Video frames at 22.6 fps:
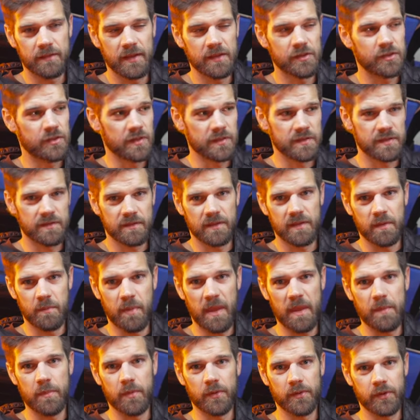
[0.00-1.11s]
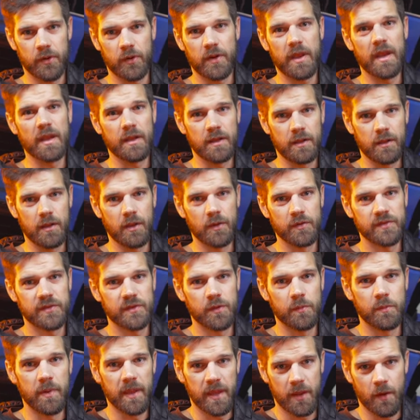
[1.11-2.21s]
That's just the people. You're getting close
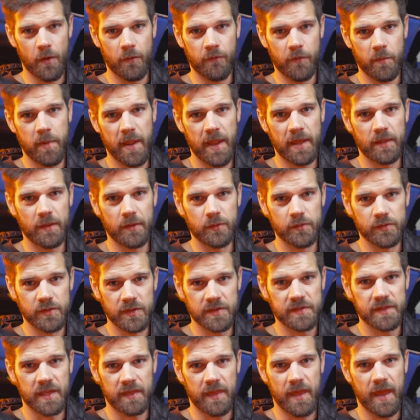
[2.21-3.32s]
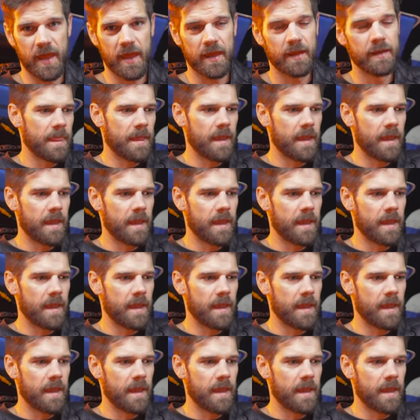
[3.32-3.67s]
to being over payload just like that.